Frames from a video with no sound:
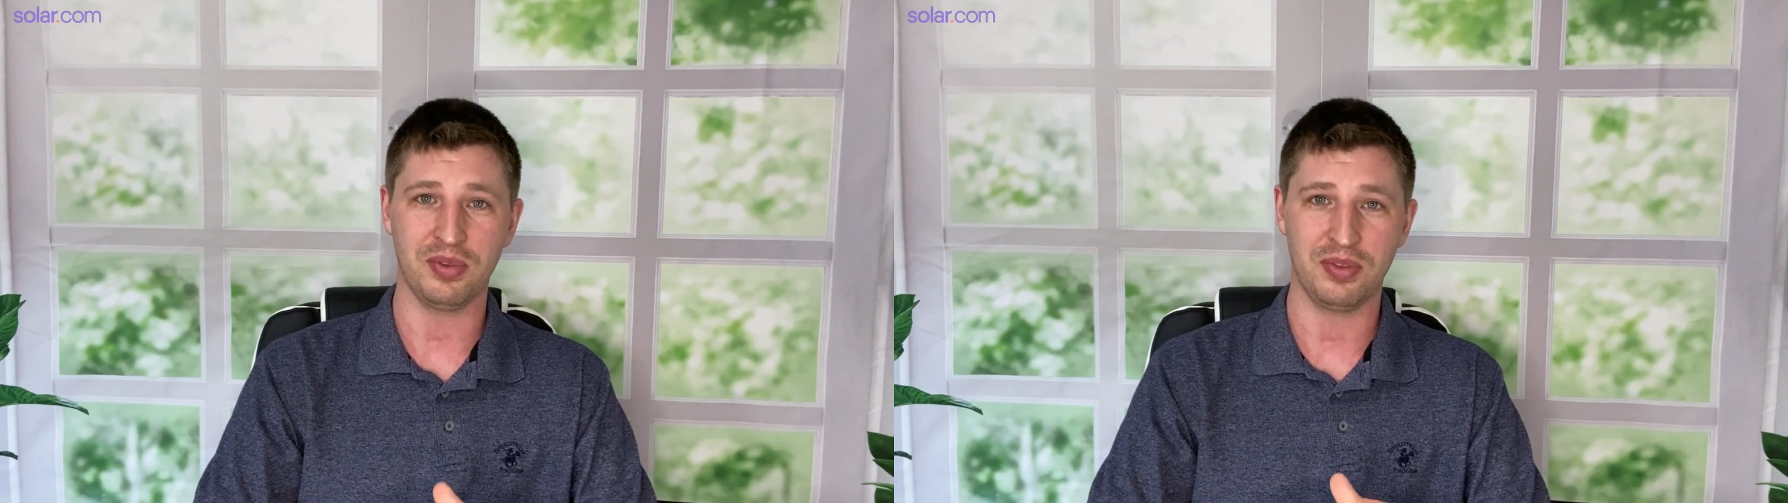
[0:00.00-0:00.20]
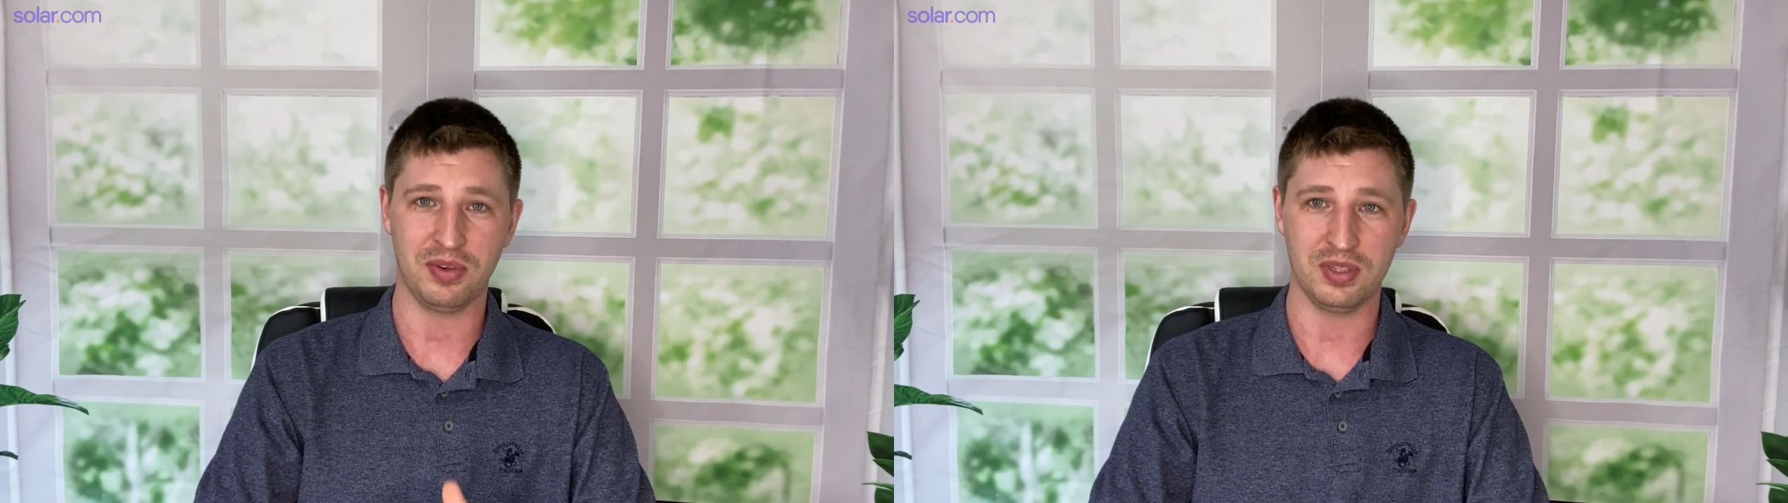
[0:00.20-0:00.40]

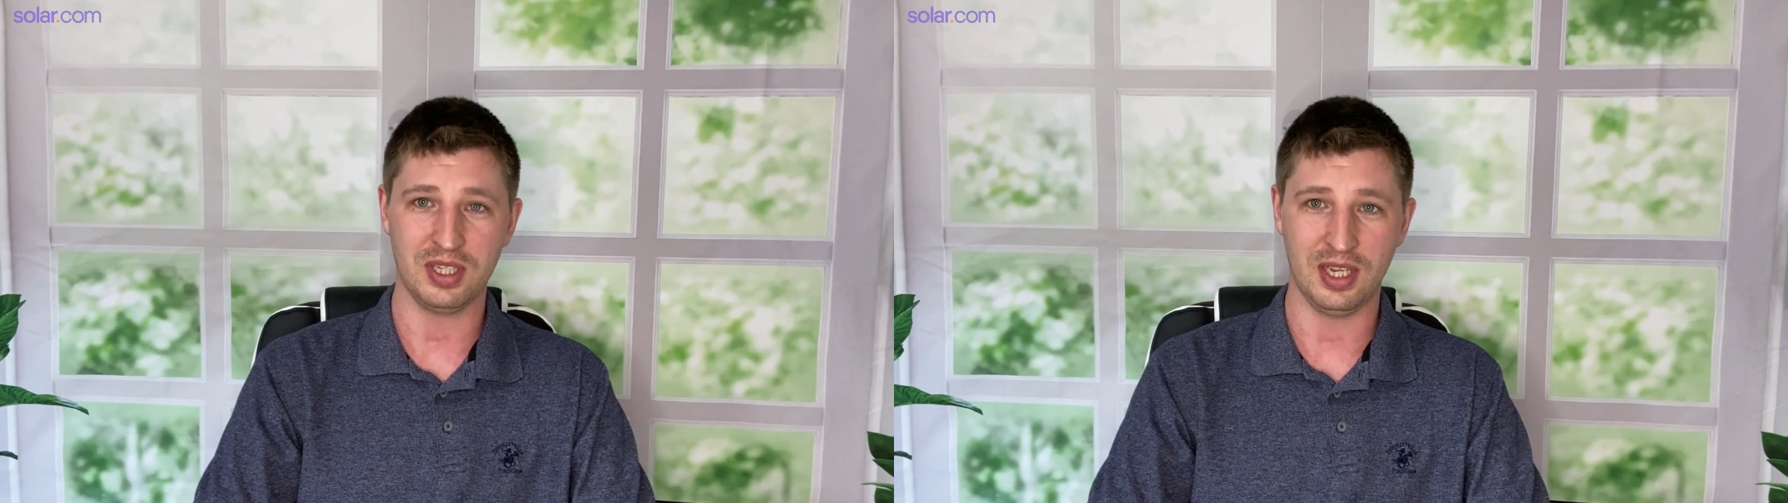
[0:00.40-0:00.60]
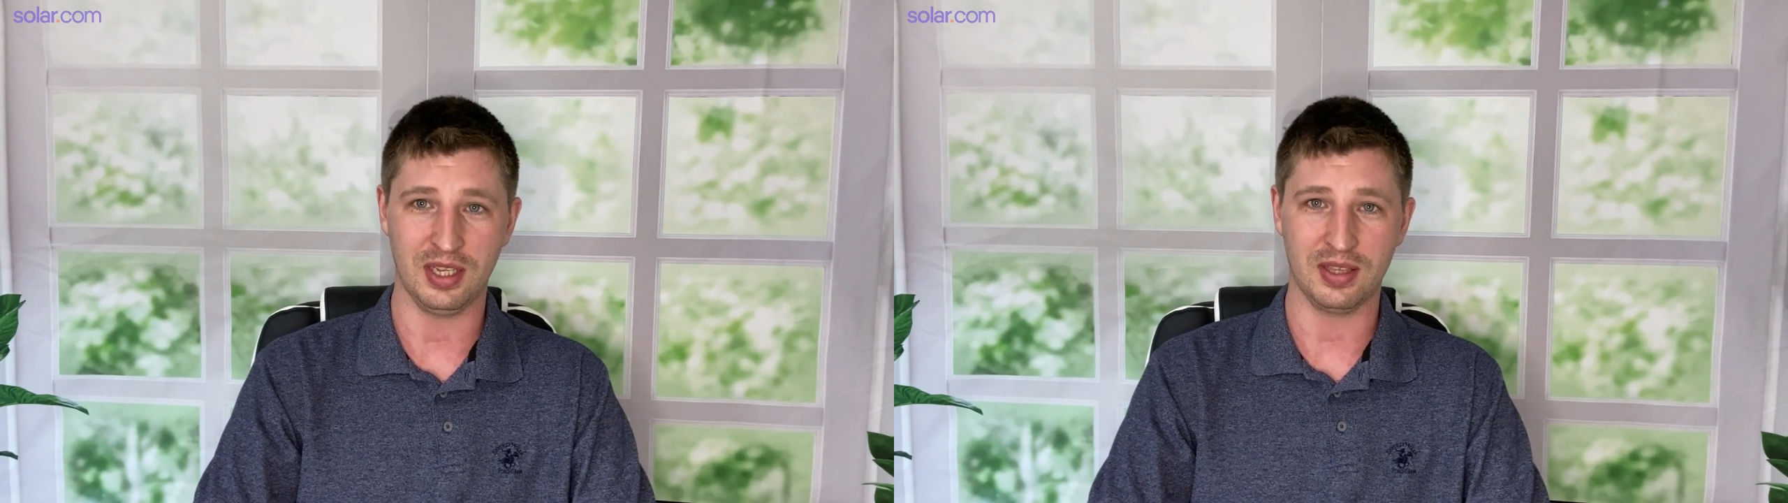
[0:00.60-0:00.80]

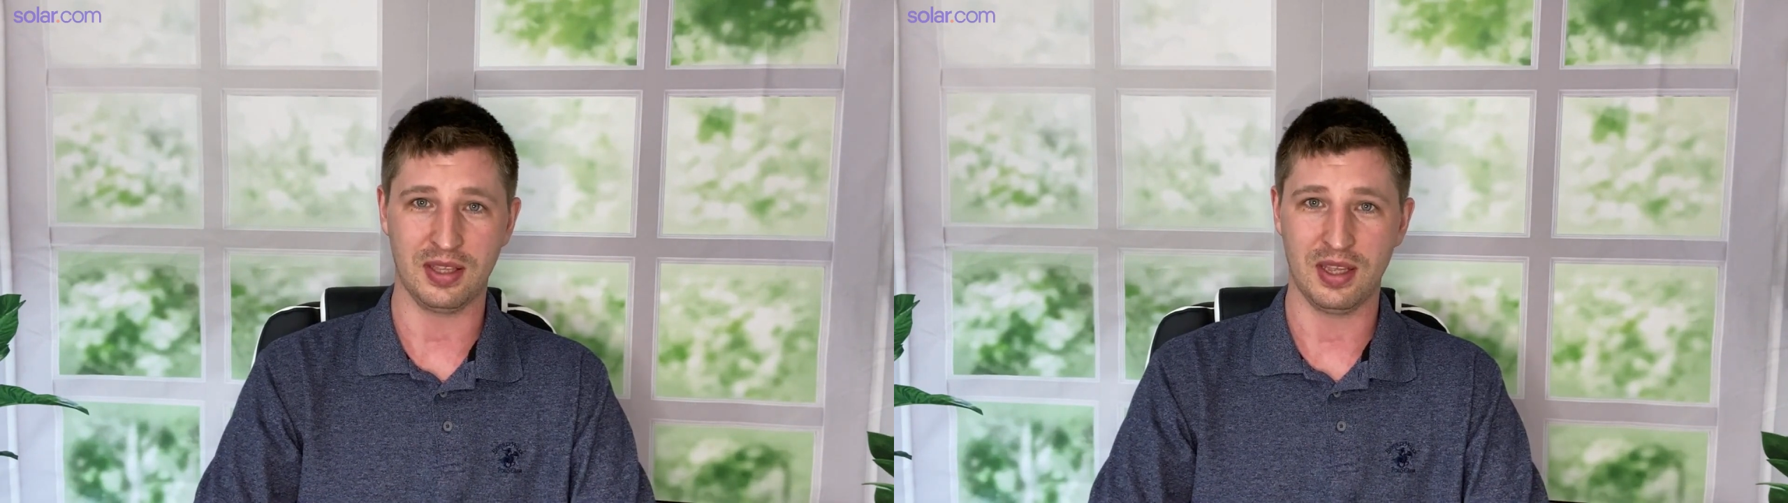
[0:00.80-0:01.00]
13th,